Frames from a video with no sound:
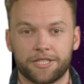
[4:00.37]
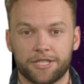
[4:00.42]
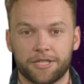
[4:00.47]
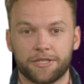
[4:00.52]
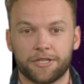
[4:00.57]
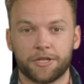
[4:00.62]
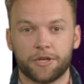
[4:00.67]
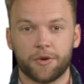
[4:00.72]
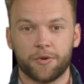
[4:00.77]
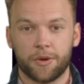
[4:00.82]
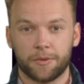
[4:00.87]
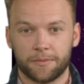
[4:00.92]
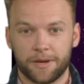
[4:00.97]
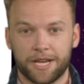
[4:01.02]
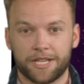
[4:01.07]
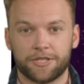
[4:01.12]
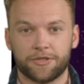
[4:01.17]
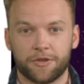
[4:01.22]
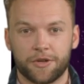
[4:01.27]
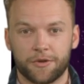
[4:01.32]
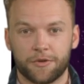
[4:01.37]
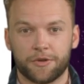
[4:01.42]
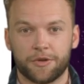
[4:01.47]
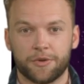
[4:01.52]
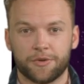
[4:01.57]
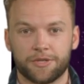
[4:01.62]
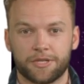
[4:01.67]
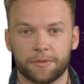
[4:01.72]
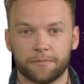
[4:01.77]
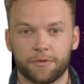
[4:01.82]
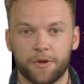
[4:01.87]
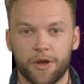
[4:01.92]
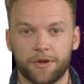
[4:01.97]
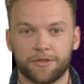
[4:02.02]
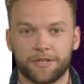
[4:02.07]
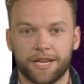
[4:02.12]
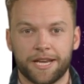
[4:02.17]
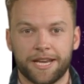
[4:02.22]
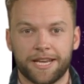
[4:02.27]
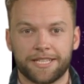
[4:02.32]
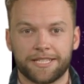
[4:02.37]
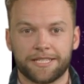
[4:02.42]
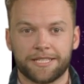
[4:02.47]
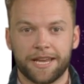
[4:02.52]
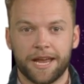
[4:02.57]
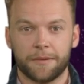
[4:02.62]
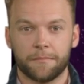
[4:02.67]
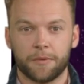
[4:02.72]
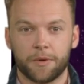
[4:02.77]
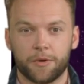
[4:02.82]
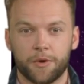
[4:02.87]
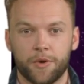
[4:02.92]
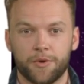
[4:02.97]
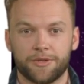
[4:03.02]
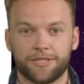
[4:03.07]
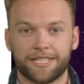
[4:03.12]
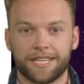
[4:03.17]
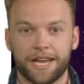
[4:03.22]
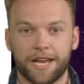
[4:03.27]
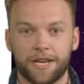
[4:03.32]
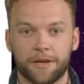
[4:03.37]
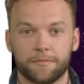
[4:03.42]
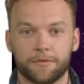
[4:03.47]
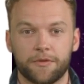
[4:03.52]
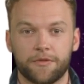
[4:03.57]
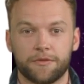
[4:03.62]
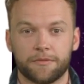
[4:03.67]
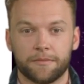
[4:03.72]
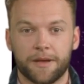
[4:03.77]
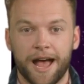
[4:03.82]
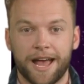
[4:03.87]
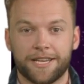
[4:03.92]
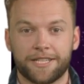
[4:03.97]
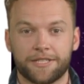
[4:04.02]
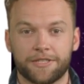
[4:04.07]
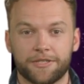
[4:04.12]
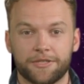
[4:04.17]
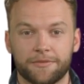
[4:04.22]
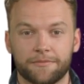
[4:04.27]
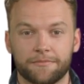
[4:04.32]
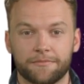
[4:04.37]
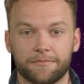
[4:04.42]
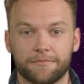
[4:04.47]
should the new administrator use to promptly list and remove the unapproved package?